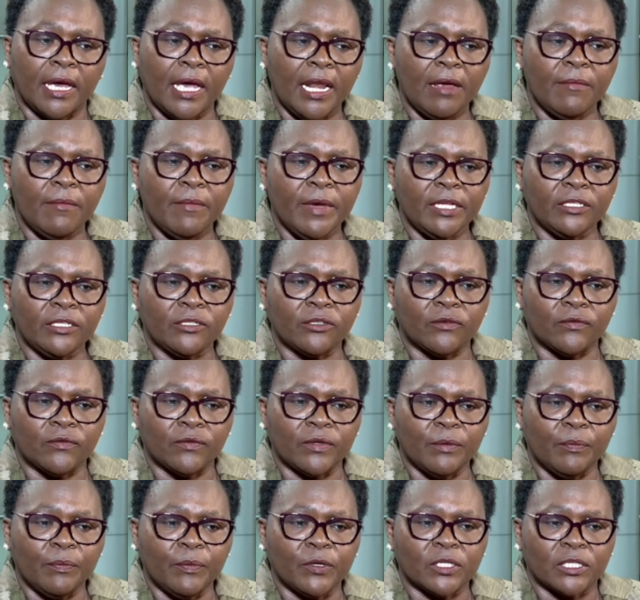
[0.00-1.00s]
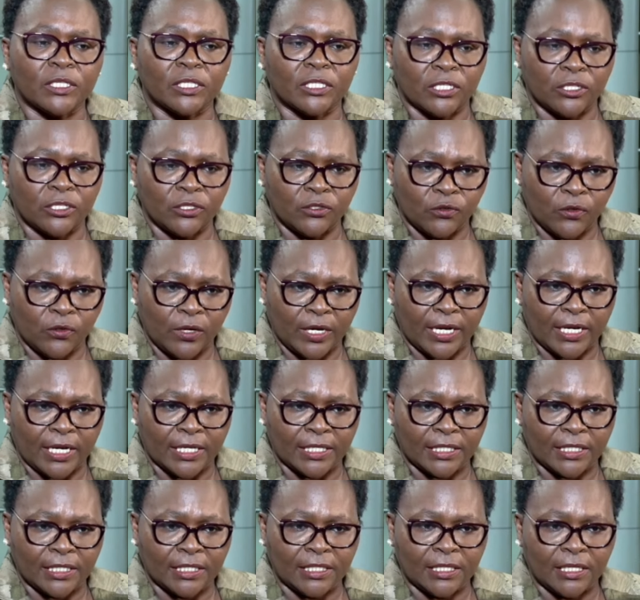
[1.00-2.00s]
element of deposit
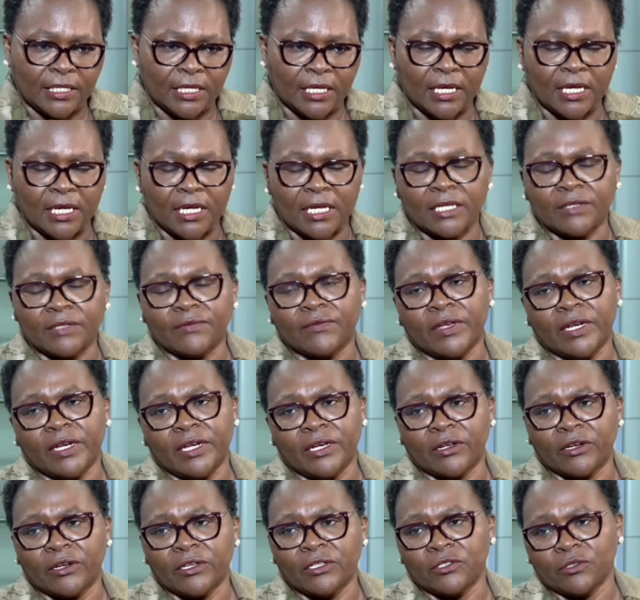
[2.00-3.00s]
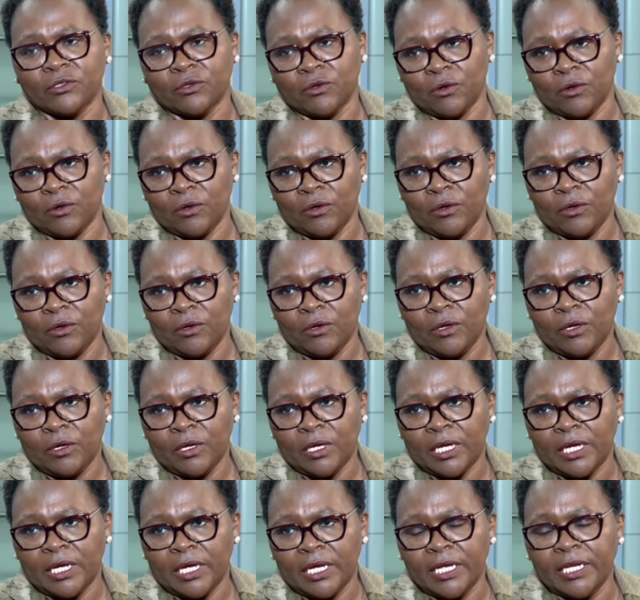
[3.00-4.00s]
insurance is very critical
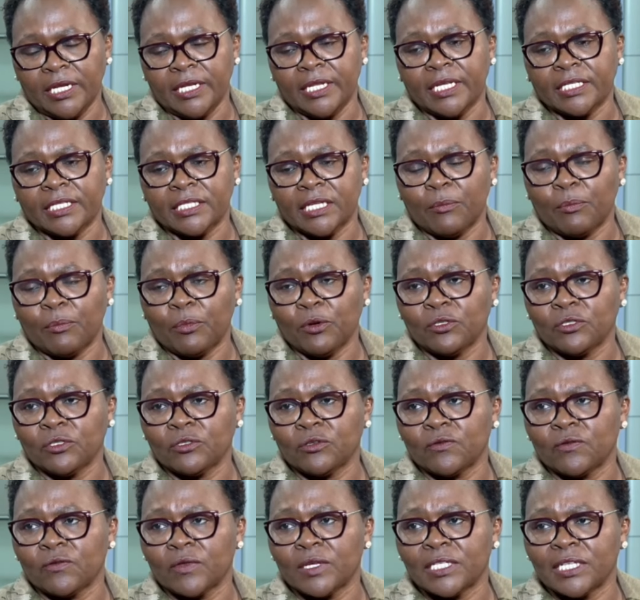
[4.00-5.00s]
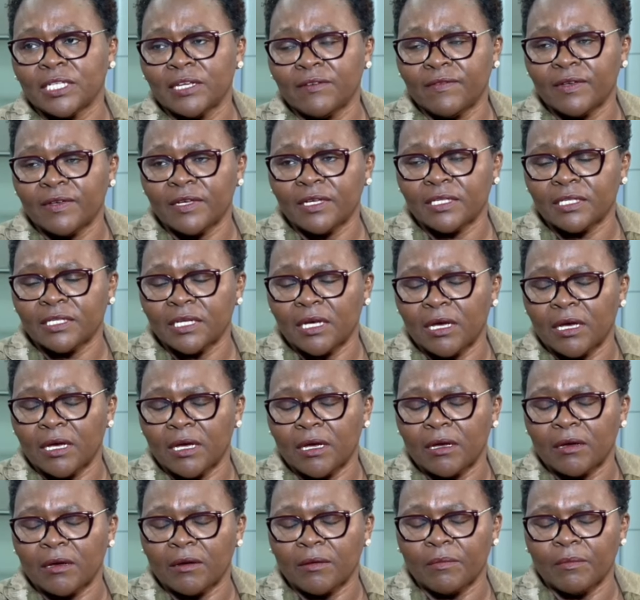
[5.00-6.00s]
in the support of the savings,
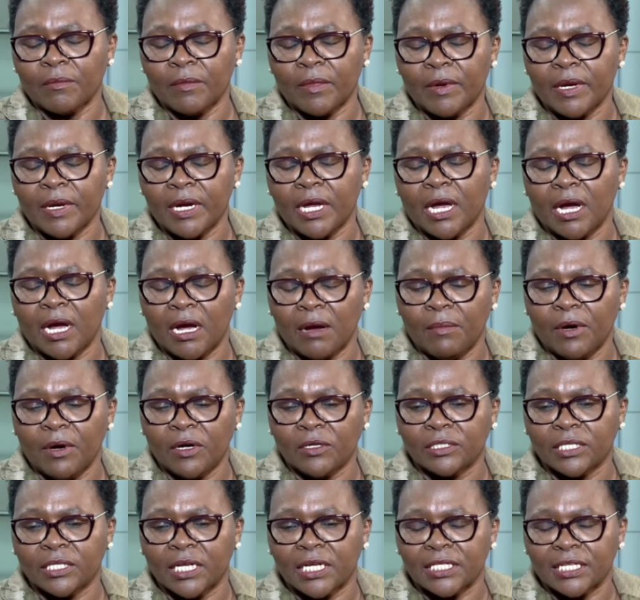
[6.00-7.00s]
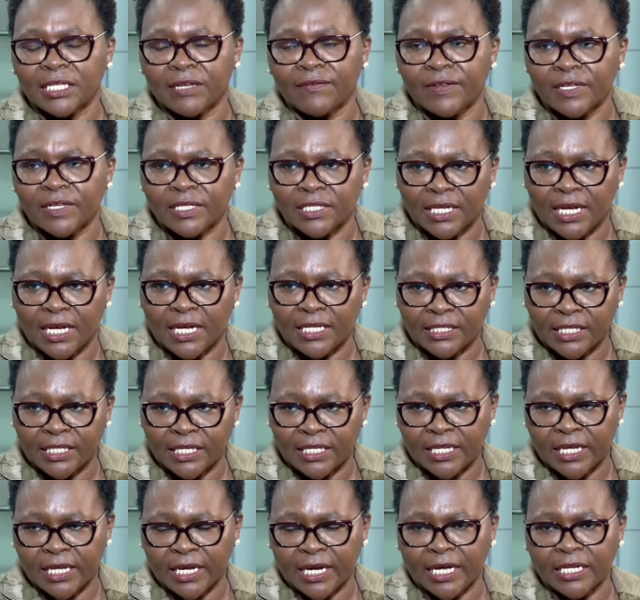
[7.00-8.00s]
bringing about a savings culture
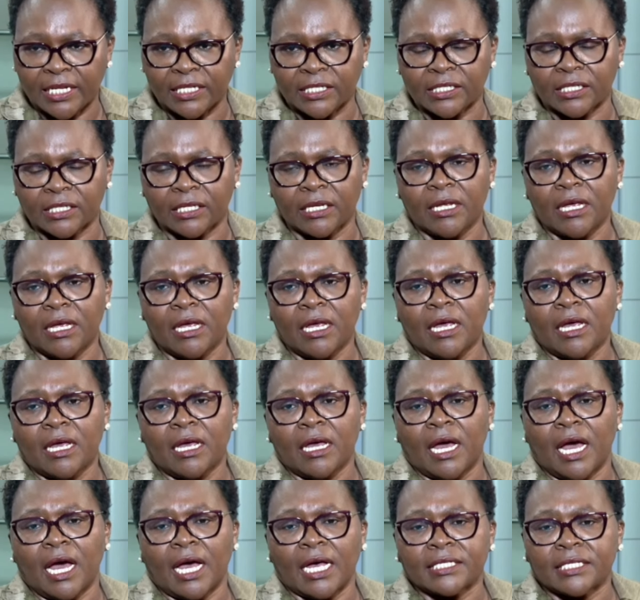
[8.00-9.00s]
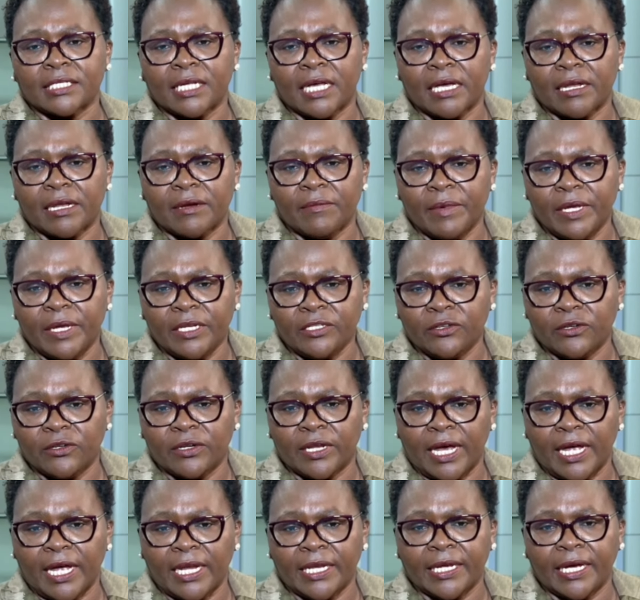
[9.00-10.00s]
in the country. As I had
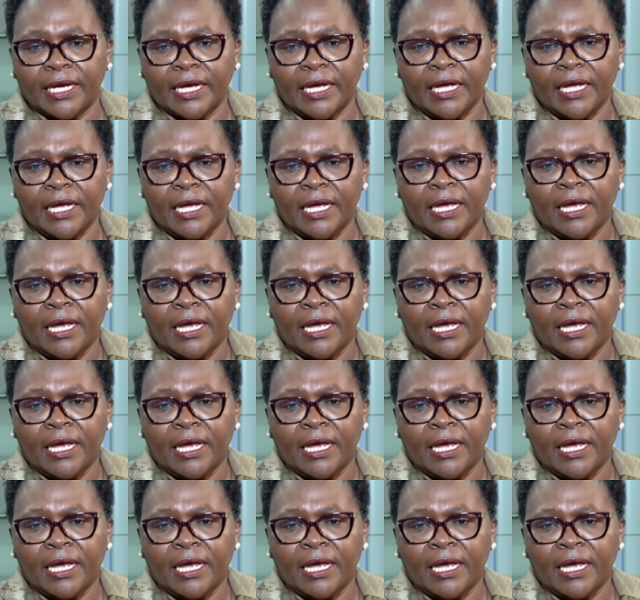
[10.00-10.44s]
mentioned earlier,